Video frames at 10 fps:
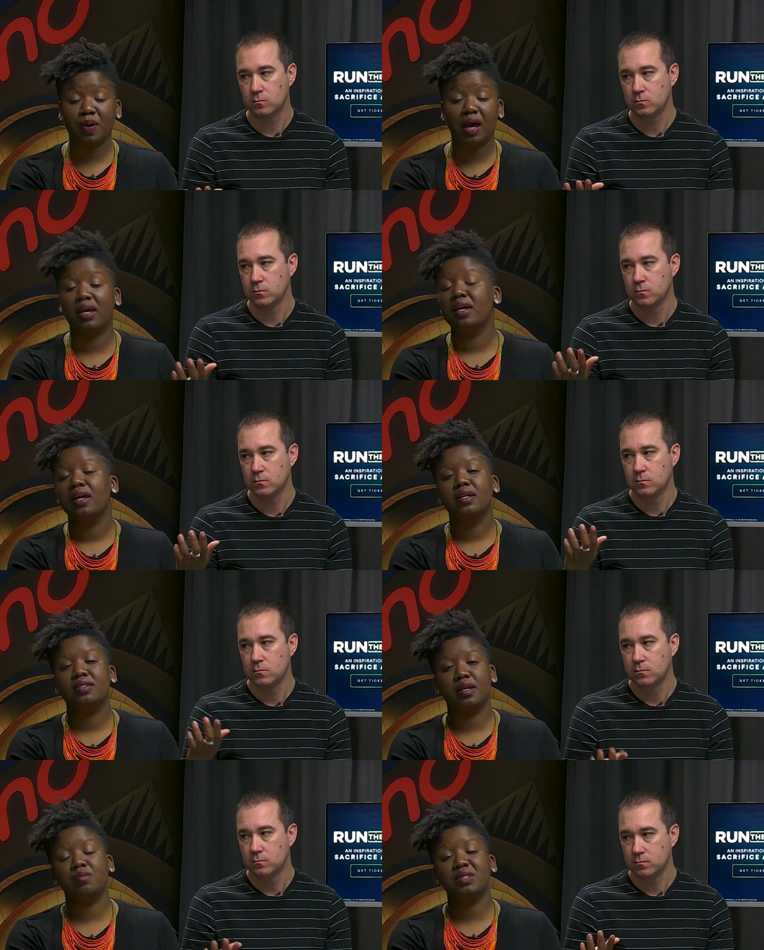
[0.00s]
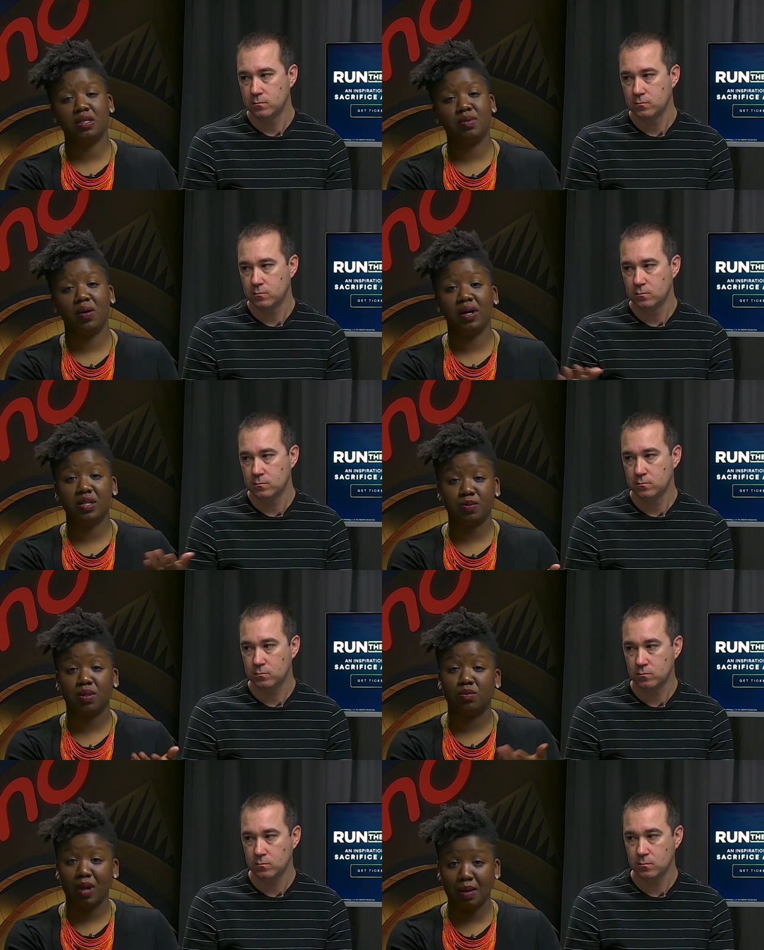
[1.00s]
Speaker 1: and it's produced by Tim
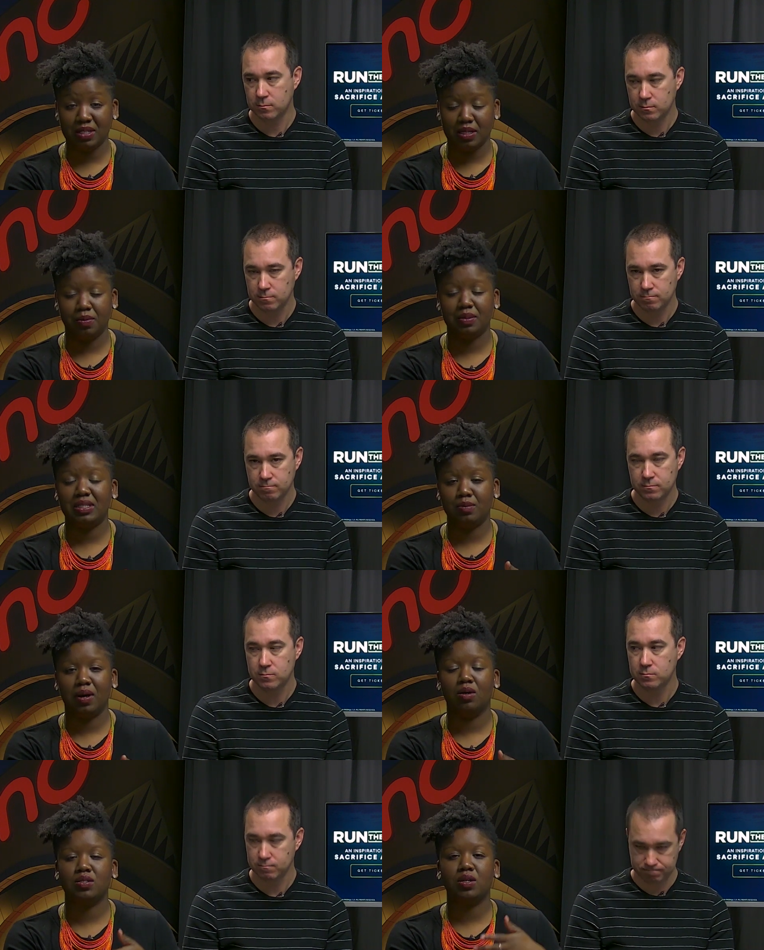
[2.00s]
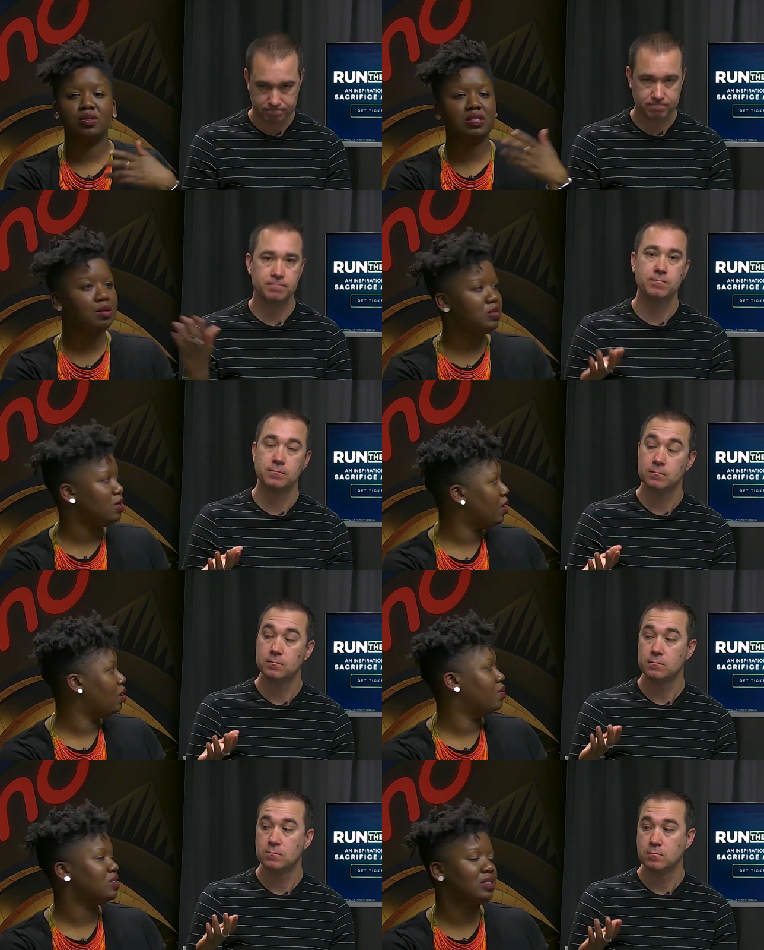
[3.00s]
Tebow and his brother Robbie Tim- Tebow. So
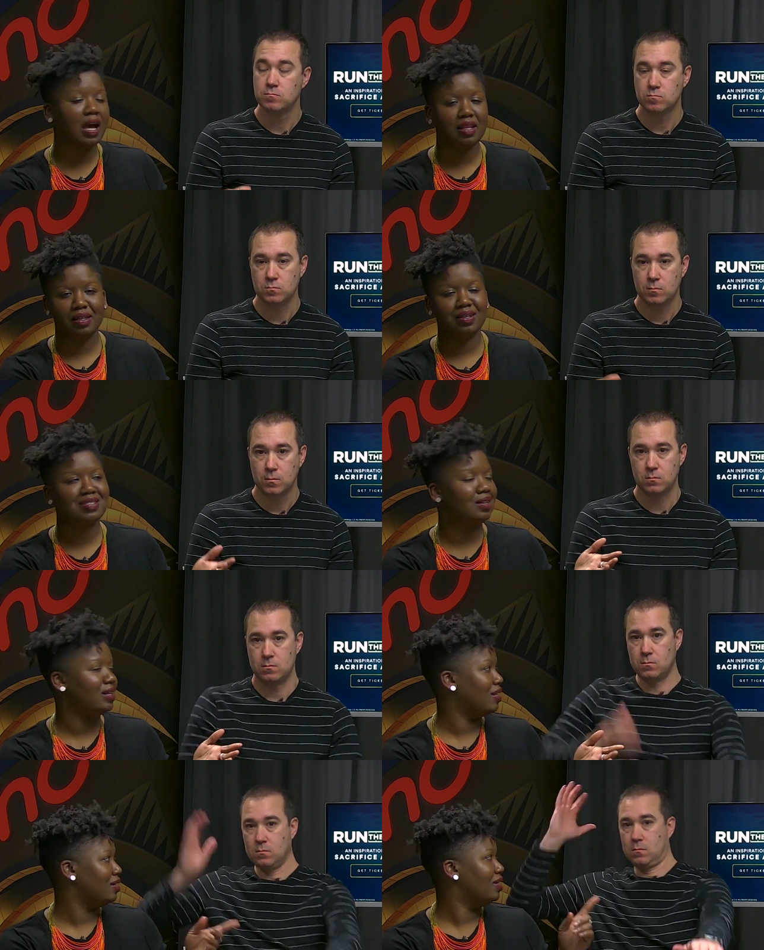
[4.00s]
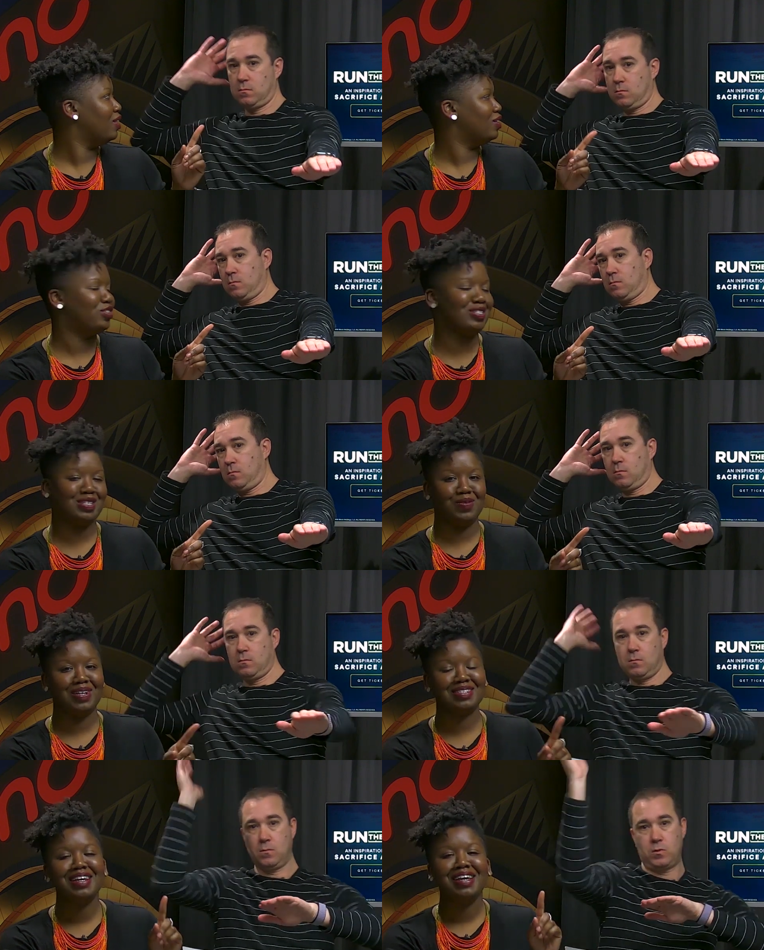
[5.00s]
Tim Tebow was an athlete. He's still an athlete.
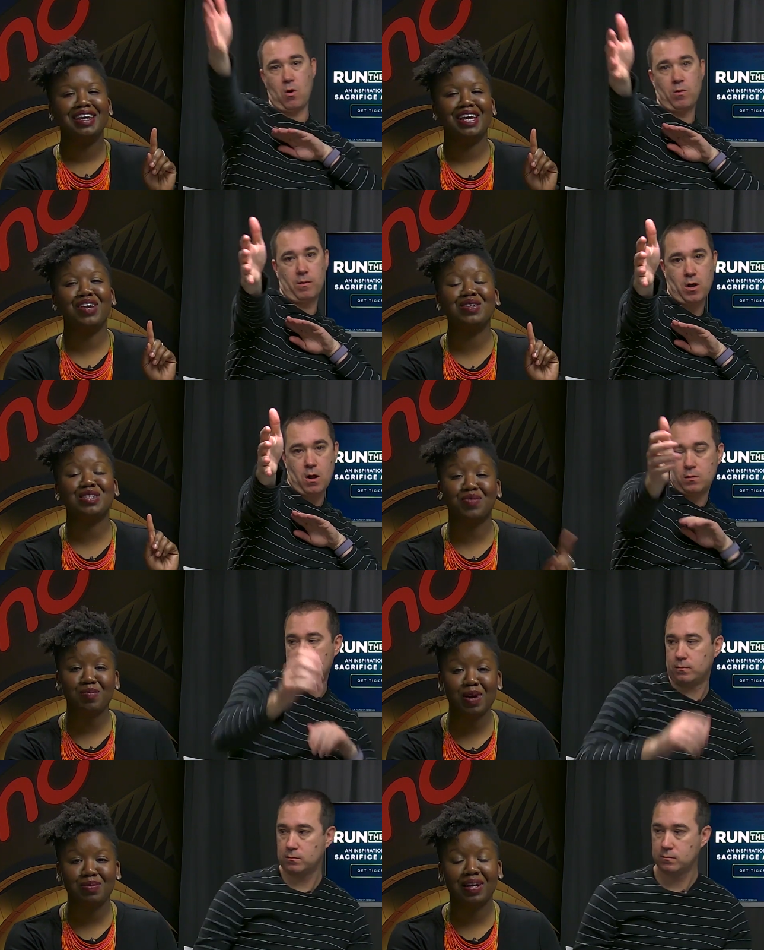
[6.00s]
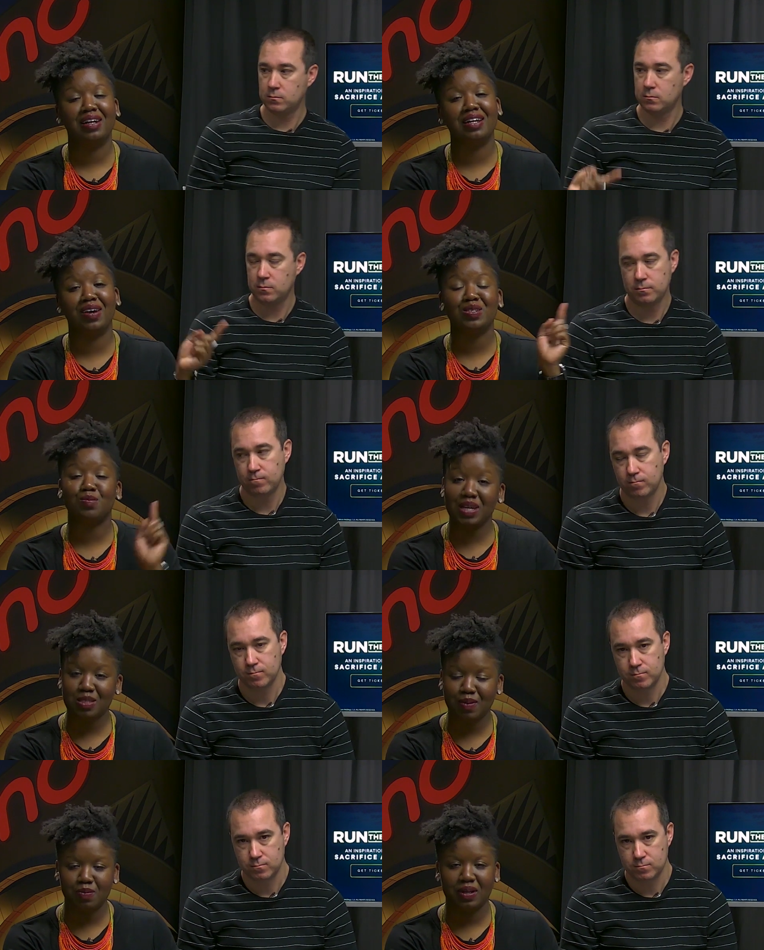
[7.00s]
I shouldn't say was. Throwing he was a football player.
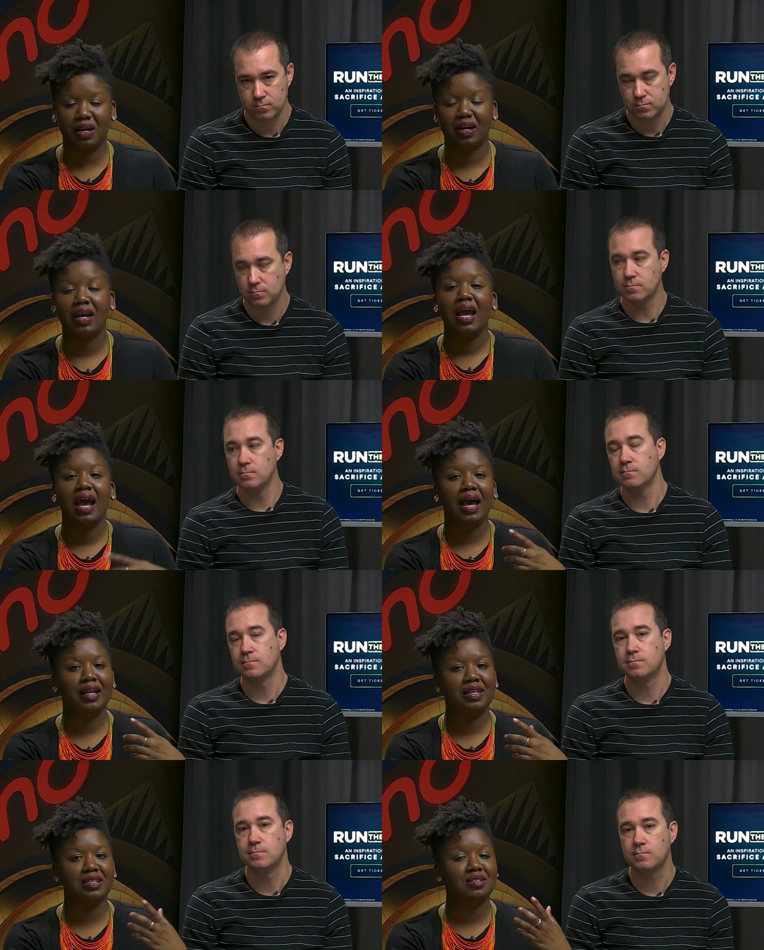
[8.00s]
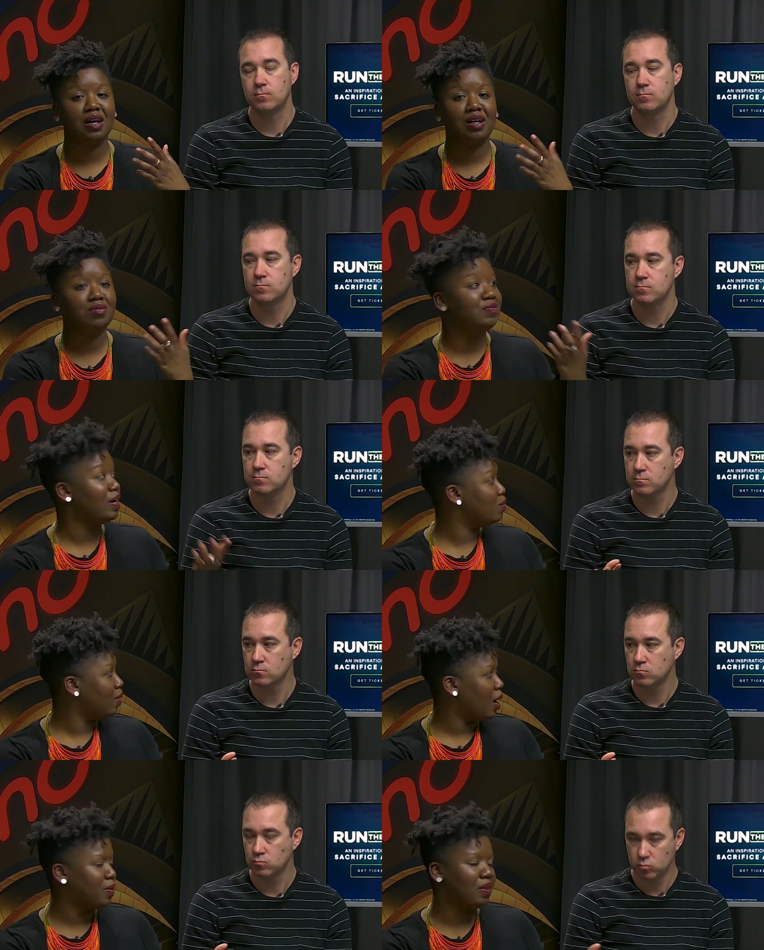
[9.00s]
Now he's a baseball player, mm-hmm. and he's
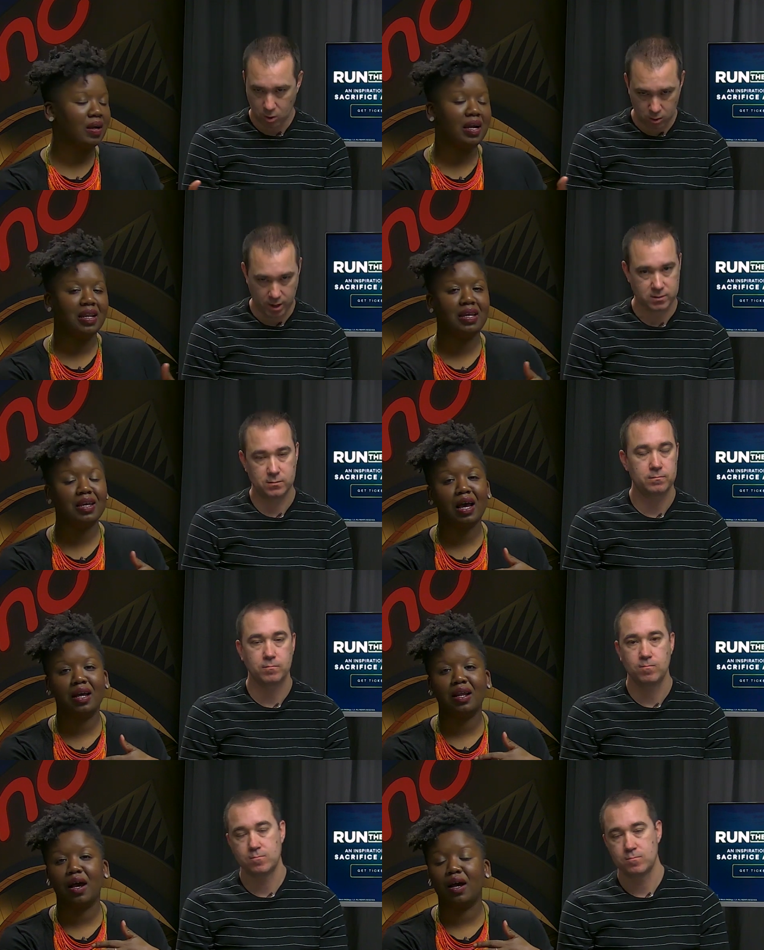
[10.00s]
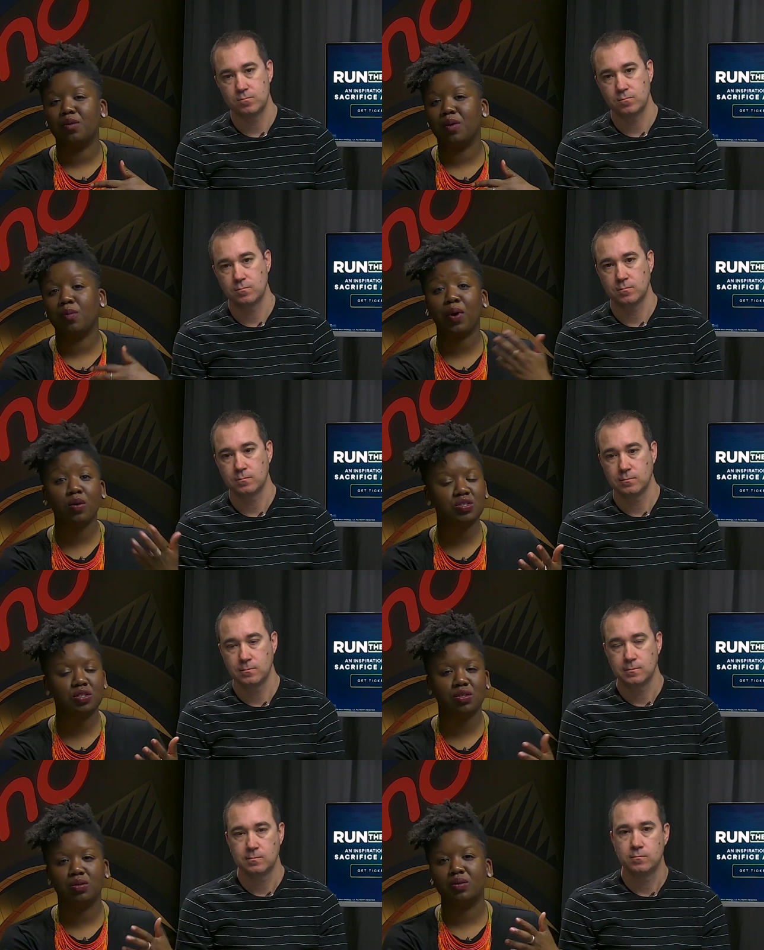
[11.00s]
uh, very popular. Oh, and yes. he got
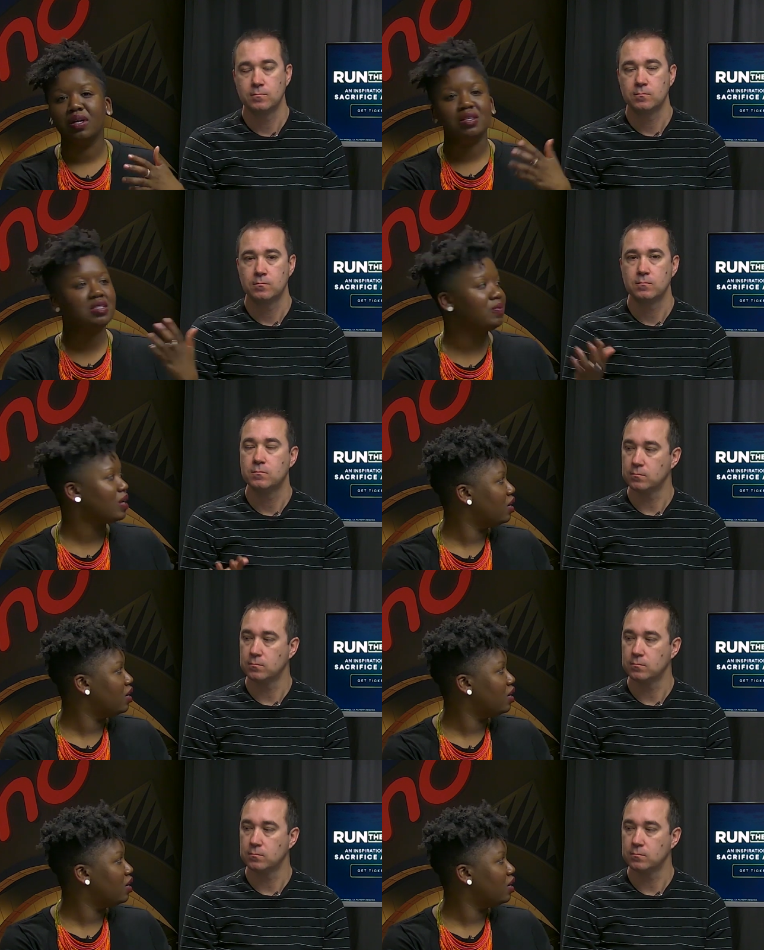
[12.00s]
um, approached to do